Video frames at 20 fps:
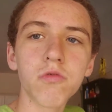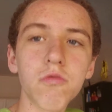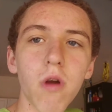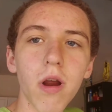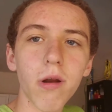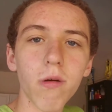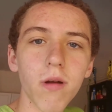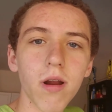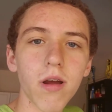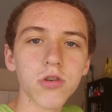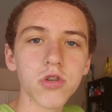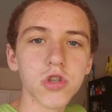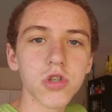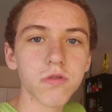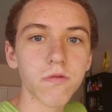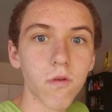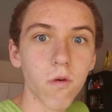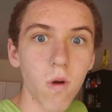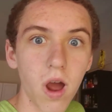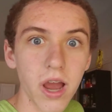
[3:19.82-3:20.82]
just for rides and
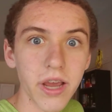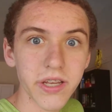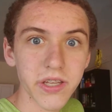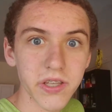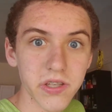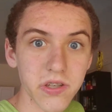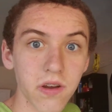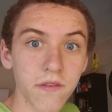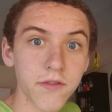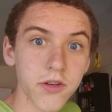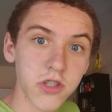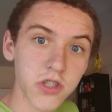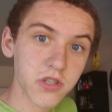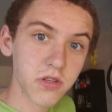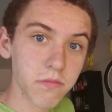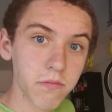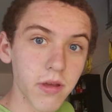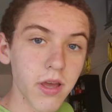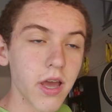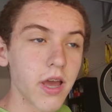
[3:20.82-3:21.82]
stuff, just some,
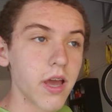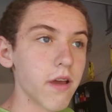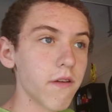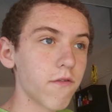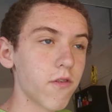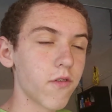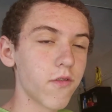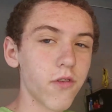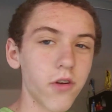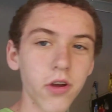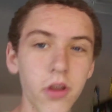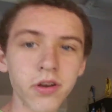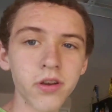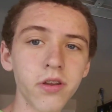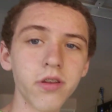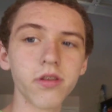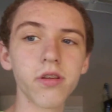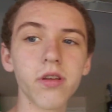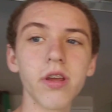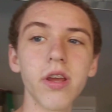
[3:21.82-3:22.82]
for fun.
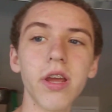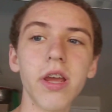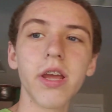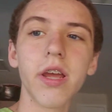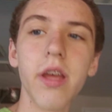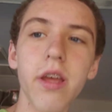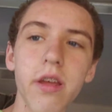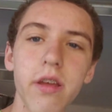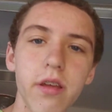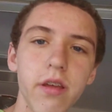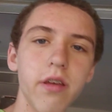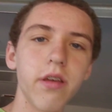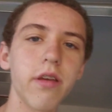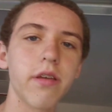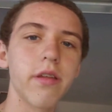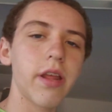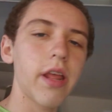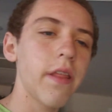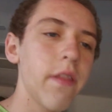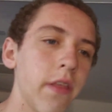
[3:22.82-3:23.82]
Uh, and
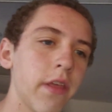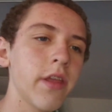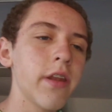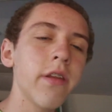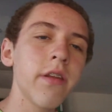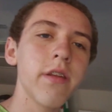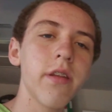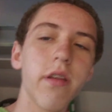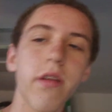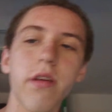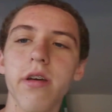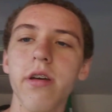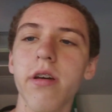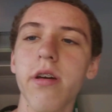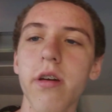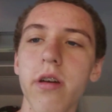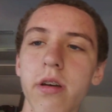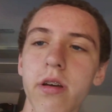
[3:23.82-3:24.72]
then, uh, and then